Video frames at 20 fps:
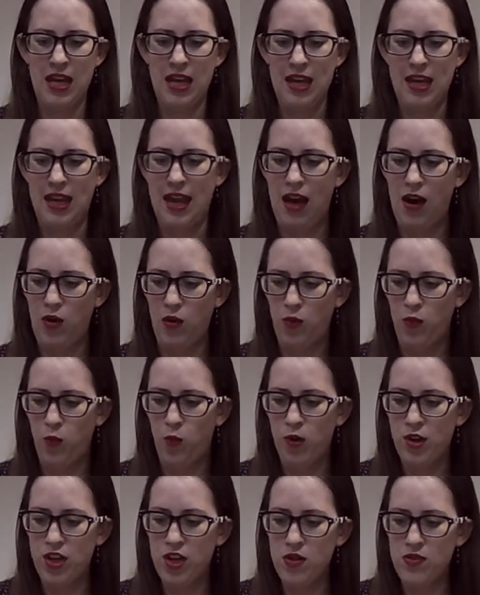Now
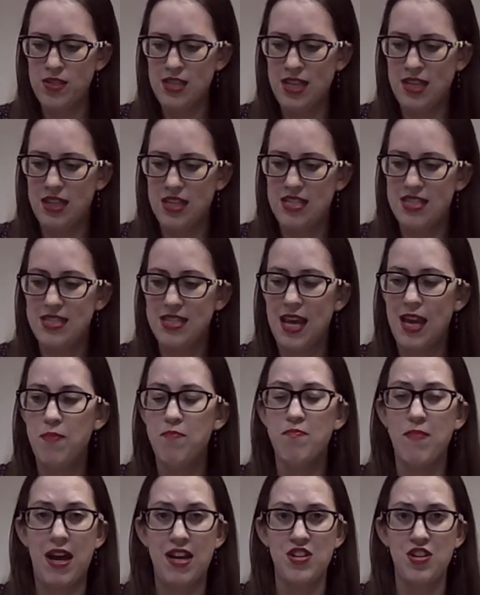we're using the same
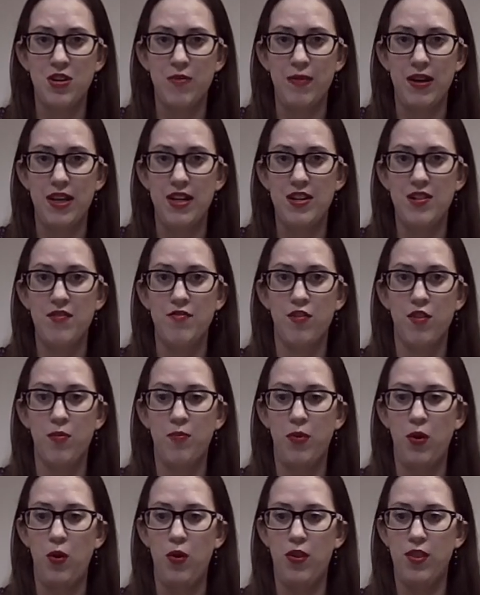measurement for
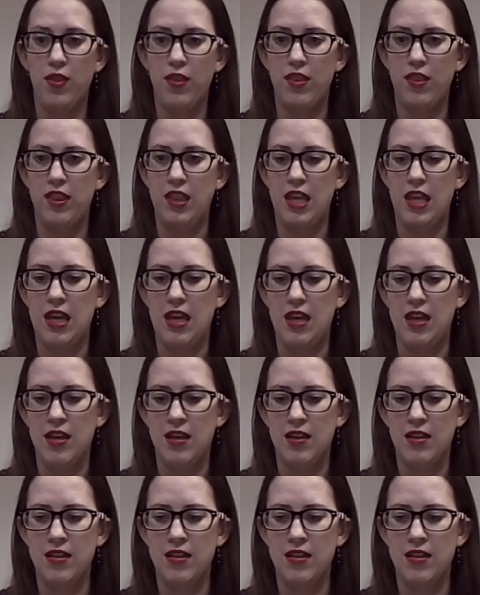both the